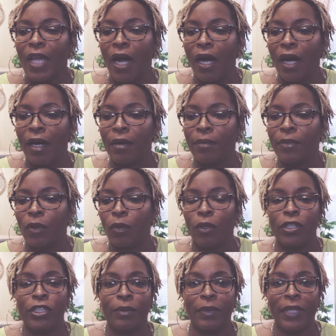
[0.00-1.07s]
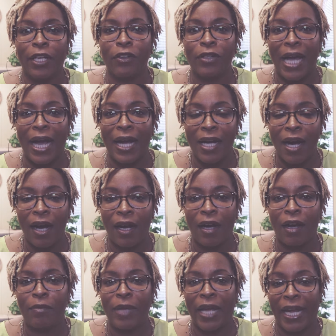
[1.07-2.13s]

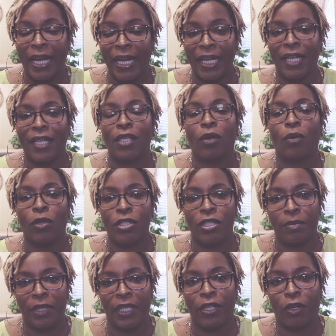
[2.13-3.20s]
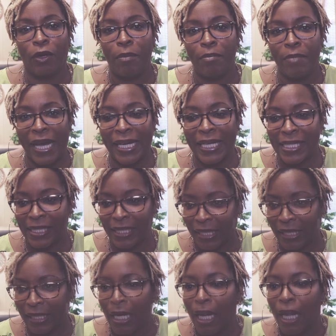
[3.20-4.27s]
Worshipleader.com and Worship Leader
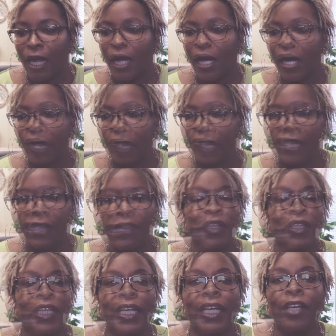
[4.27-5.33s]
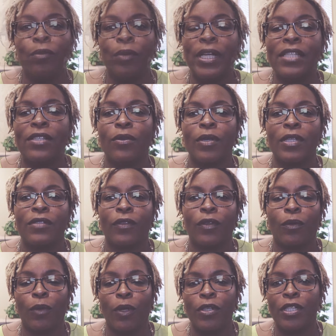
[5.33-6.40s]
Magazine. The leading resource for
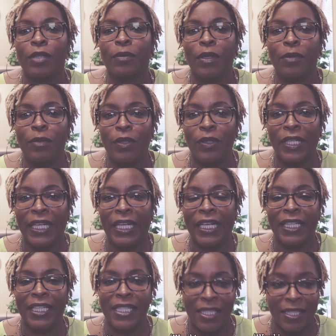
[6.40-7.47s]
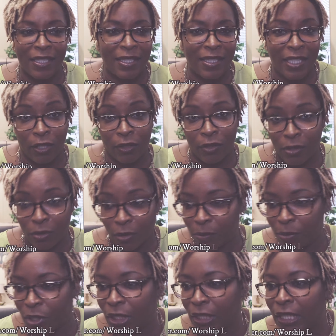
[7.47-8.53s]
the worship community, this is their
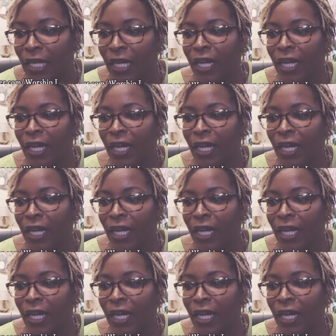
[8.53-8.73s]
description,